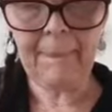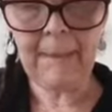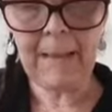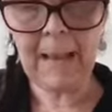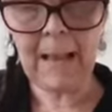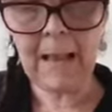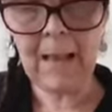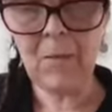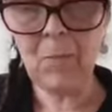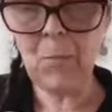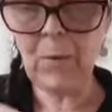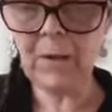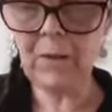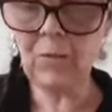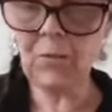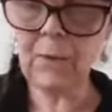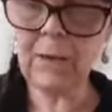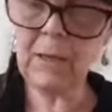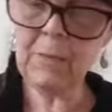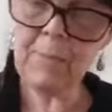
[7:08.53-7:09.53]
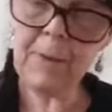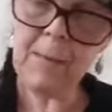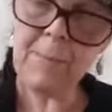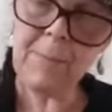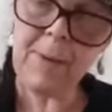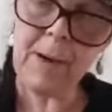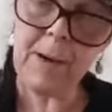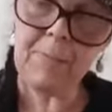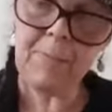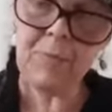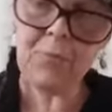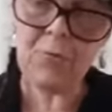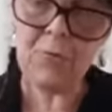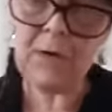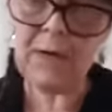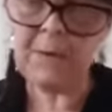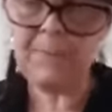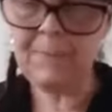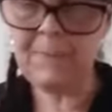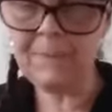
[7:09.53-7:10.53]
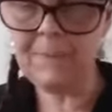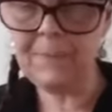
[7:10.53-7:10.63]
Can't wait to eat my palm tree.